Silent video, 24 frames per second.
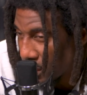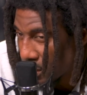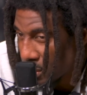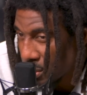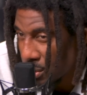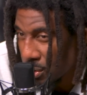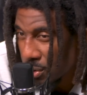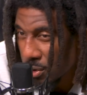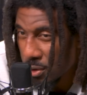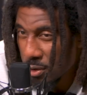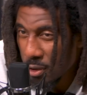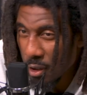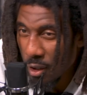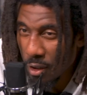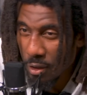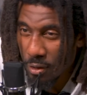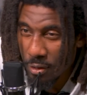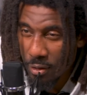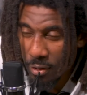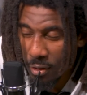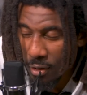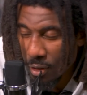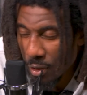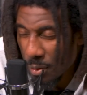The school start,
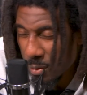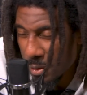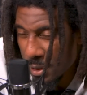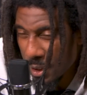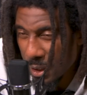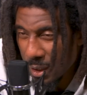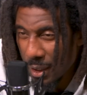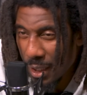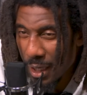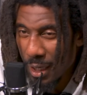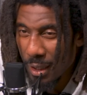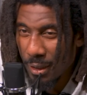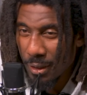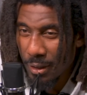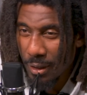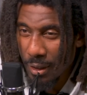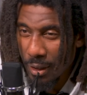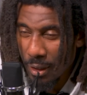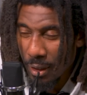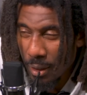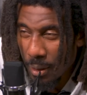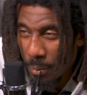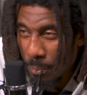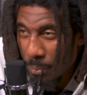you know what I'm saying, not
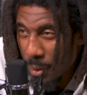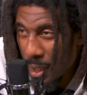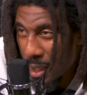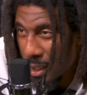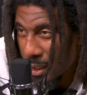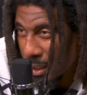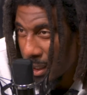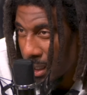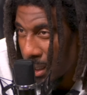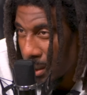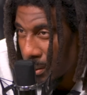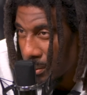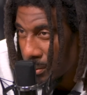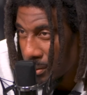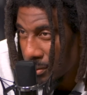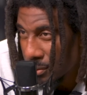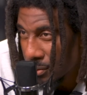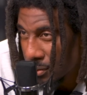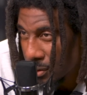panning out